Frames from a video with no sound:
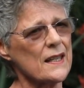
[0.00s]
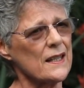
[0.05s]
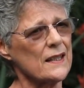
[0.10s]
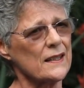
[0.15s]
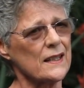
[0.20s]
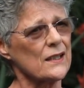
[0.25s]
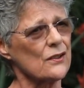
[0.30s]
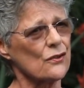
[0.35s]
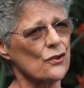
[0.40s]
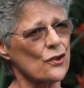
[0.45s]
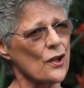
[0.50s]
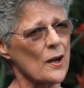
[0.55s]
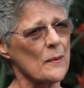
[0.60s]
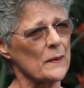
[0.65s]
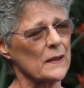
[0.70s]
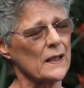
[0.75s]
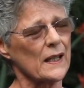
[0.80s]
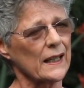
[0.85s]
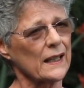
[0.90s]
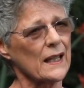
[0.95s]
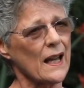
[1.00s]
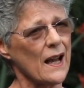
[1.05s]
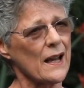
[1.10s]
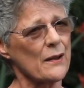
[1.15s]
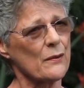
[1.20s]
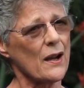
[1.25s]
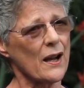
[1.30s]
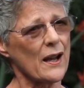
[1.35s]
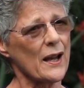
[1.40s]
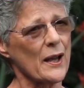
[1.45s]
is in trouble,
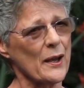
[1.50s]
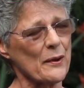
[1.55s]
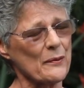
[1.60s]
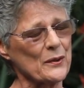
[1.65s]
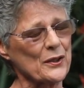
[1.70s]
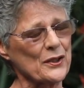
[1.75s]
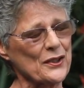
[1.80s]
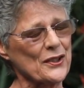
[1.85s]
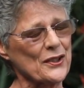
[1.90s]
I would